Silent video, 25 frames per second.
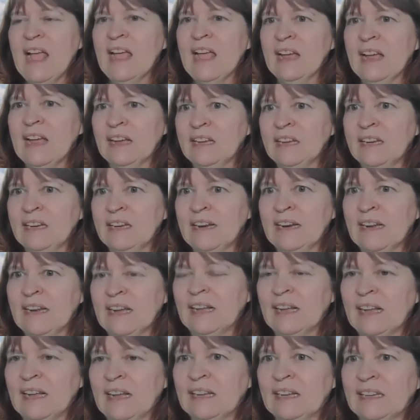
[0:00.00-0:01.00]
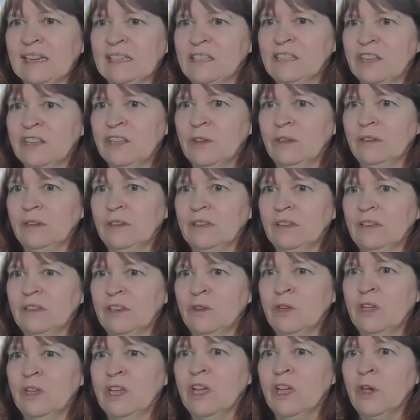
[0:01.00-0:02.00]
And uh, you,
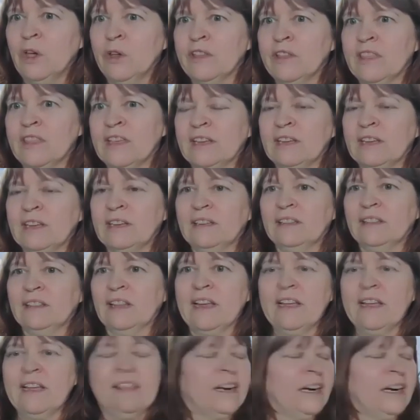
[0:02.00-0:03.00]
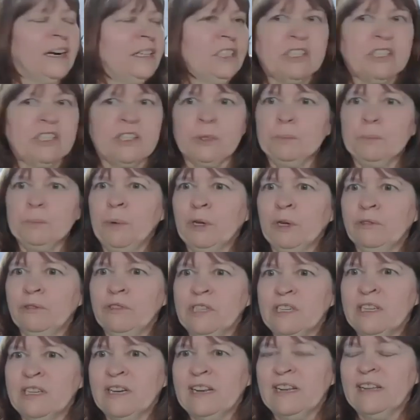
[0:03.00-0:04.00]
you can go to the link that I just
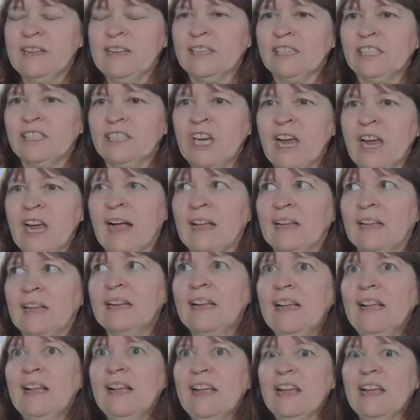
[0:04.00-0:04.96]
posted in the chat